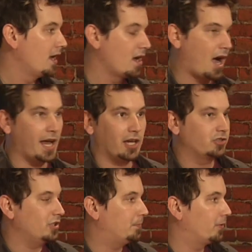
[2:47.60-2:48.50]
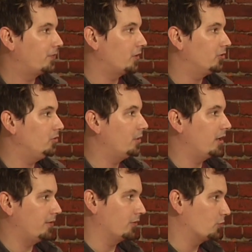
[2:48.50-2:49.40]
Mm-hmm. I actually prefer to do it
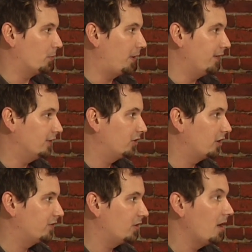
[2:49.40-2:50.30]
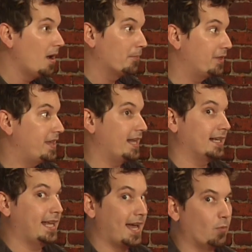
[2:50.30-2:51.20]
at a virtual private server, but then
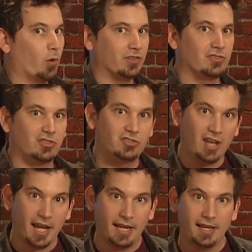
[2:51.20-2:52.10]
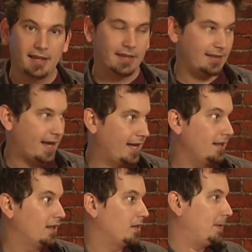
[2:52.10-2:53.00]
again, what's to say that
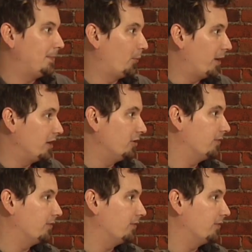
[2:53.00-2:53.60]
the people running your